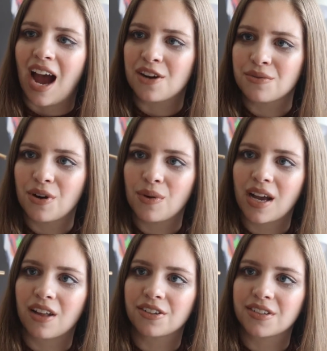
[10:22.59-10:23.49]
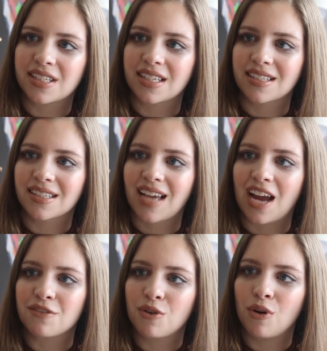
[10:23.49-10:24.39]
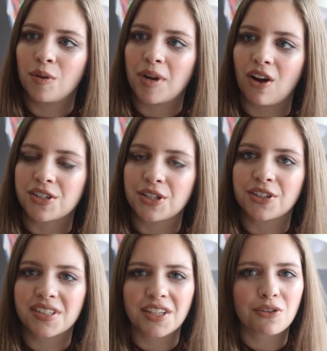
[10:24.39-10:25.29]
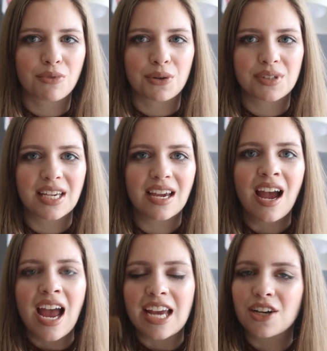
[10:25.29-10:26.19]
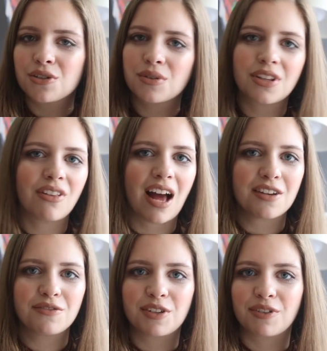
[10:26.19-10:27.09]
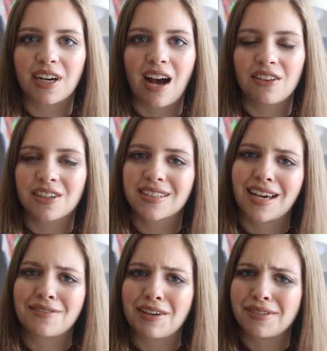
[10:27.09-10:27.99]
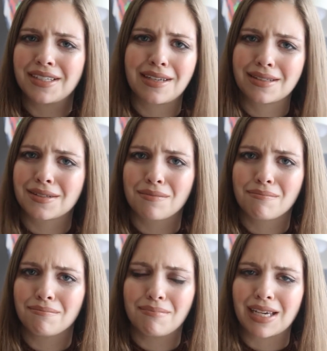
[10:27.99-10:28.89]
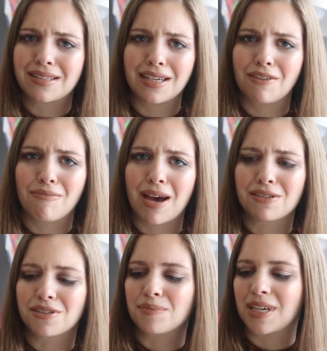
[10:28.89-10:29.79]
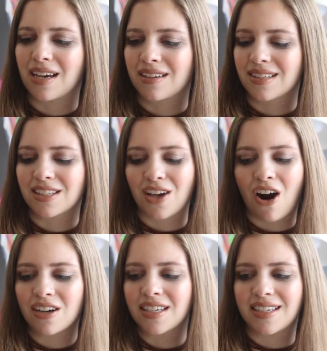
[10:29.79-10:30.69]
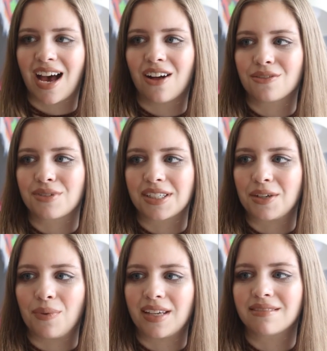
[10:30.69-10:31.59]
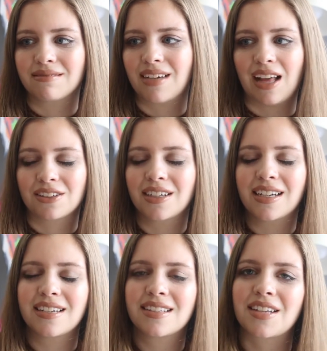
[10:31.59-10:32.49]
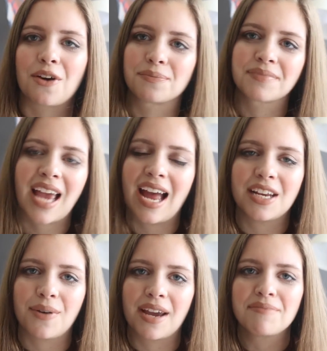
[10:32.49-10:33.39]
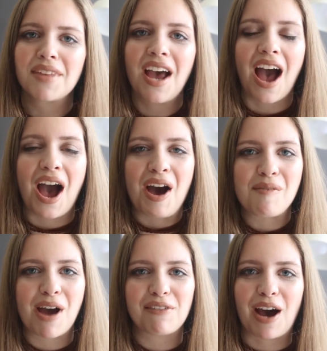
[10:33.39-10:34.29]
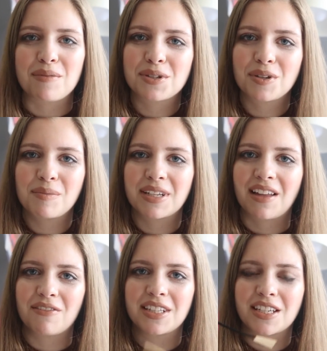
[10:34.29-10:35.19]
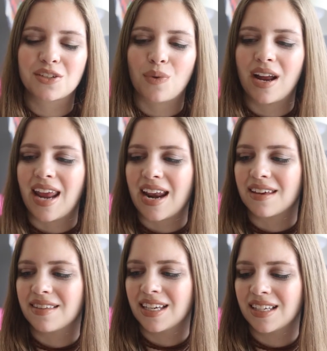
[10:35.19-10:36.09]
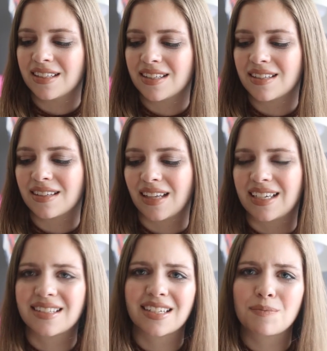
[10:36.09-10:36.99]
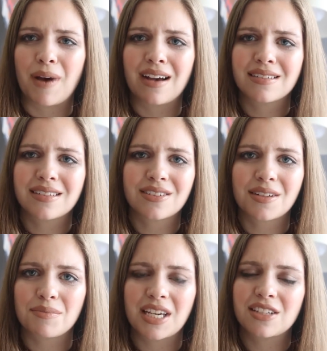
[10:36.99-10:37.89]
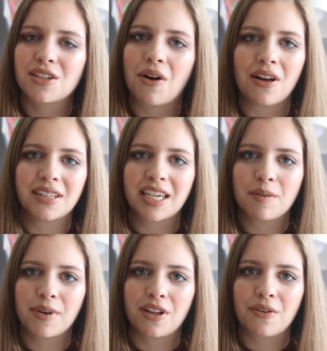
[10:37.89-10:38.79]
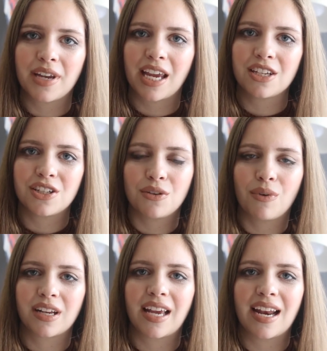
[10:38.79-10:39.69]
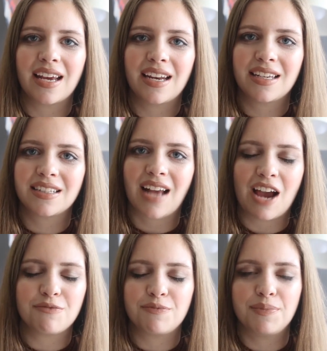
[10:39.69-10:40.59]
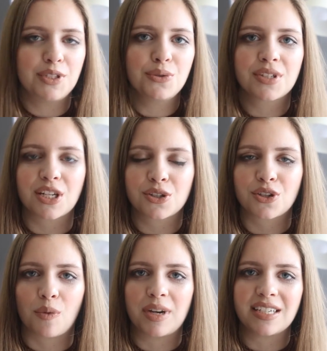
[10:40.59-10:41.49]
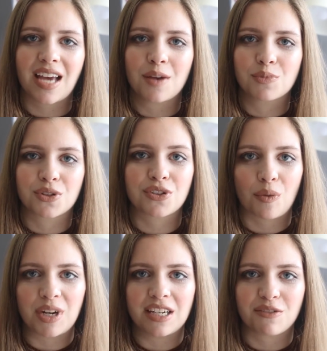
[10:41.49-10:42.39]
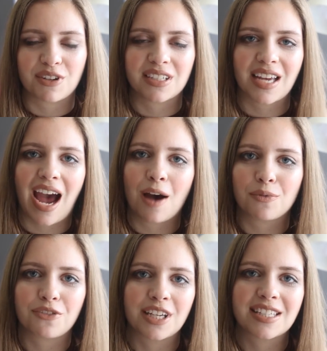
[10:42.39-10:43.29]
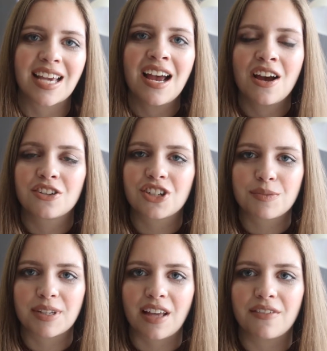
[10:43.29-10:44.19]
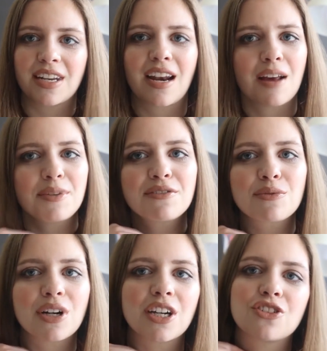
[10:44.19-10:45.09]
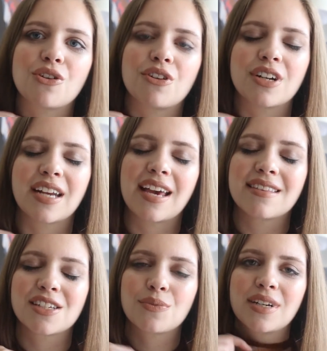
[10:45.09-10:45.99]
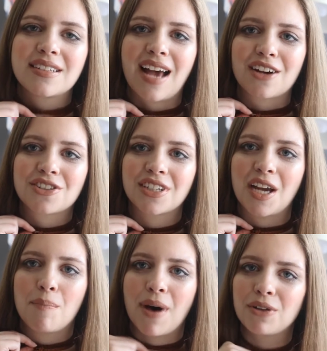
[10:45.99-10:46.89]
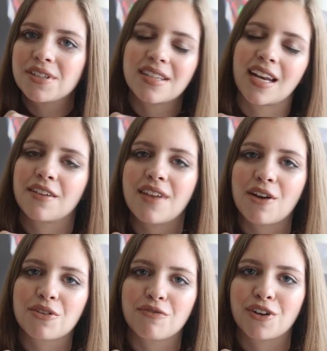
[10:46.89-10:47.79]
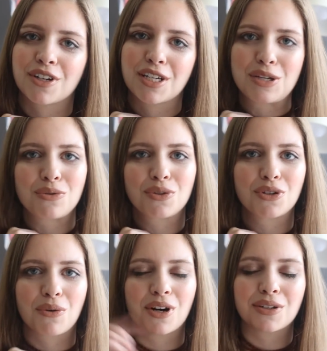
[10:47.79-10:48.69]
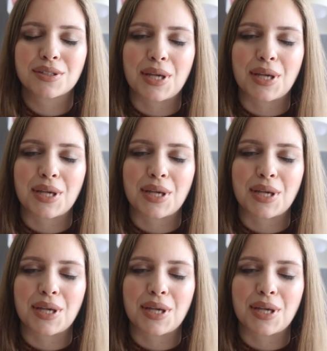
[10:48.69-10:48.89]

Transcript: I don't know what color this is. It's kind of gold, but also looks a little rosy. It goes with a lot of different colors. I've definitely done some mixing of metals because it's hard to tell really what color it is. So anyway, um, I've absolutely been loving this one and I think it's like six bucks or something. So I'll link it below in case you want to get it. it. I've used it so many times with so many different outfits. Just been loving it. I'm even wearing a choker today. This one is actually a belt that I've now converted into a choker.